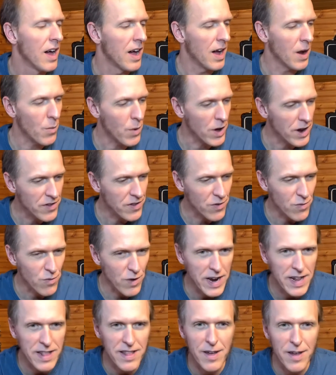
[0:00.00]
I wanted to
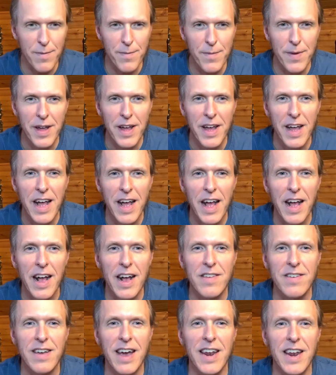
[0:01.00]
write them
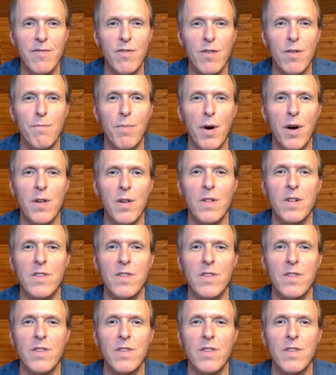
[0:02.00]
as kind of a rebuttal.